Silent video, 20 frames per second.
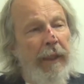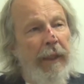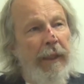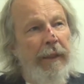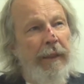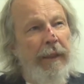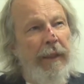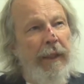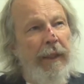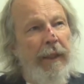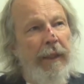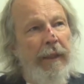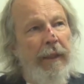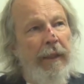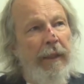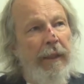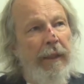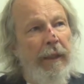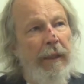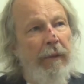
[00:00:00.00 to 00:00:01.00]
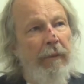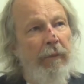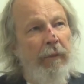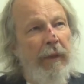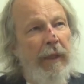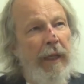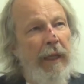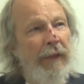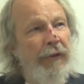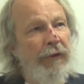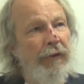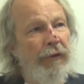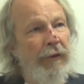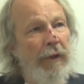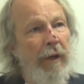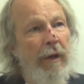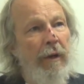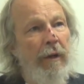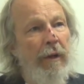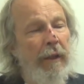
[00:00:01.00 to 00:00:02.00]
And then when I
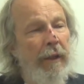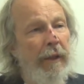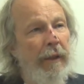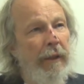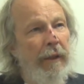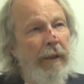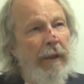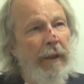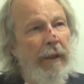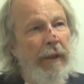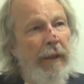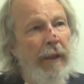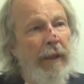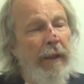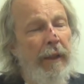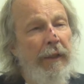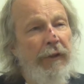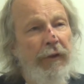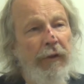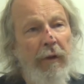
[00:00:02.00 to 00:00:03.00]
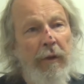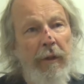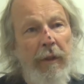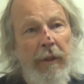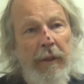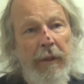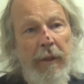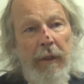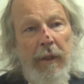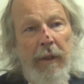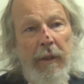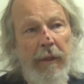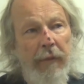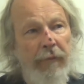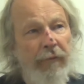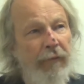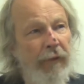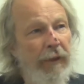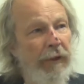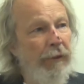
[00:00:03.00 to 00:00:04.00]
saw it, and it's on our
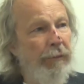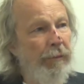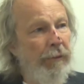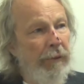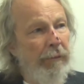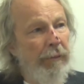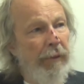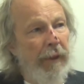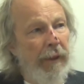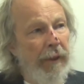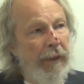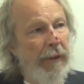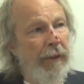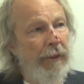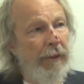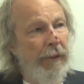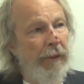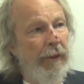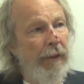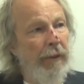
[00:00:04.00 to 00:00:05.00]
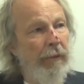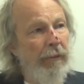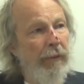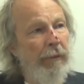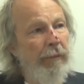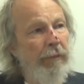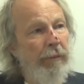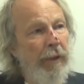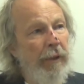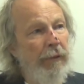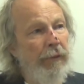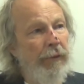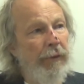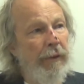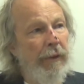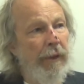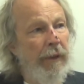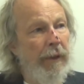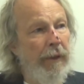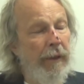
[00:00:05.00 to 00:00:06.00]
Facebook page, we
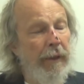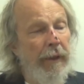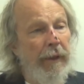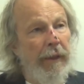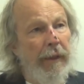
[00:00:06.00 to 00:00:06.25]
posted it.